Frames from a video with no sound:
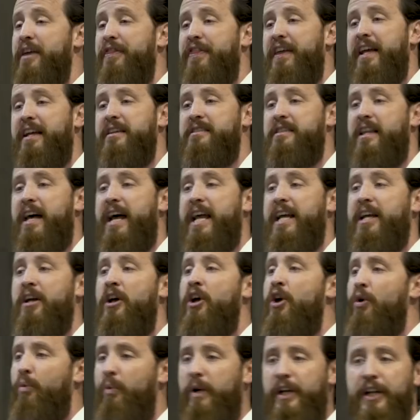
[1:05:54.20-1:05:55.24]
things like,
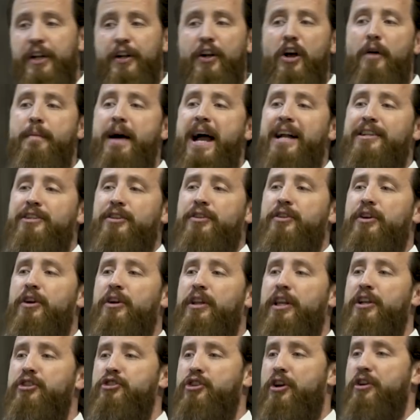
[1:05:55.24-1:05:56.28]
we need to go back to the
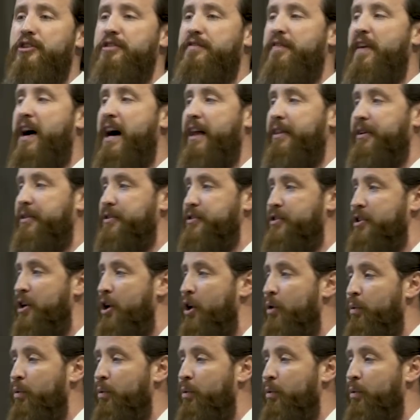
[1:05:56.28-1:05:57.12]
early church fathers.